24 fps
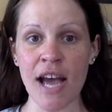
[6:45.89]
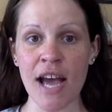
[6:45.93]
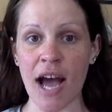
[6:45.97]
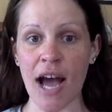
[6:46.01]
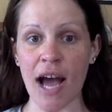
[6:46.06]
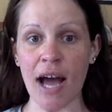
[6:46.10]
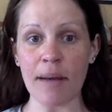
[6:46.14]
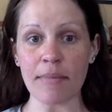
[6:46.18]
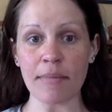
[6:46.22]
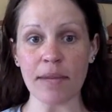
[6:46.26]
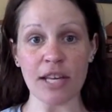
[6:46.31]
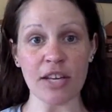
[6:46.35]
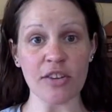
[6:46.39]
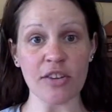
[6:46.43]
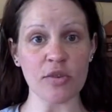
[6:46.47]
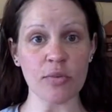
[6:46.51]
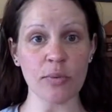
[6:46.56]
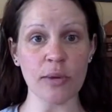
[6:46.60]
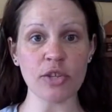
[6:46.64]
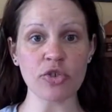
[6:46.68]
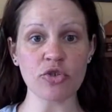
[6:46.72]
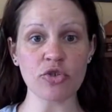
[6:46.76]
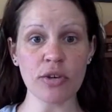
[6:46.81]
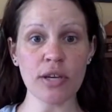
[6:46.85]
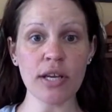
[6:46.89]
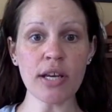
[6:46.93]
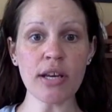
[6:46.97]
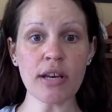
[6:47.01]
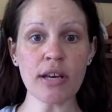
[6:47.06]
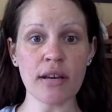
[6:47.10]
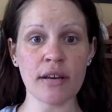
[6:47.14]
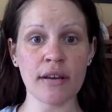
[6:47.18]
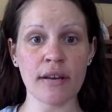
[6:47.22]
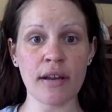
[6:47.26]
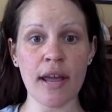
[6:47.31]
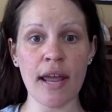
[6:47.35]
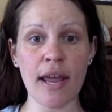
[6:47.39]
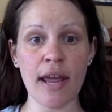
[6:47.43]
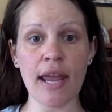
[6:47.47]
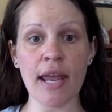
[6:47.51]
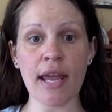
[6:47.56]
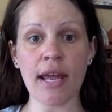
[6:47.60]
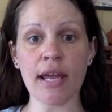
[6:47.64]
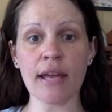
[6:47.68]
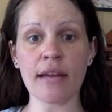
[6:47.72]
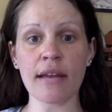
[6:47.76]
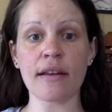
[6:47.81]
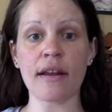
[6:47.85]
like a sweet treat,
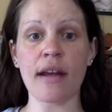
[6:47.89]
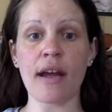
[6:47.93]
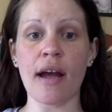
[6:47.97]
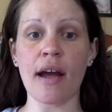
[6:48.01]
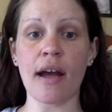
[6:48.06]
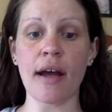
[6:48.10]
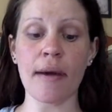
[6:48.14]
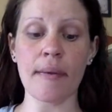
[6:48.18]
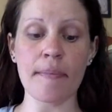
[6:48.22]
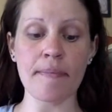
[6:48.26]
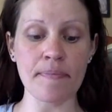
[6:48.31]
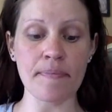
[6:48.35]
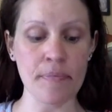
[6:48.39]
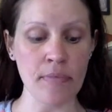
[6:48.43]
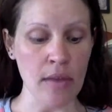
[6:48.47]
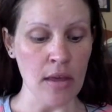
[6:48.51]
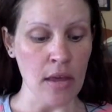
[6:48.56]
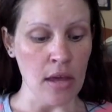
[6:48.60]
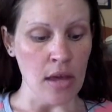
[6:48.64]
and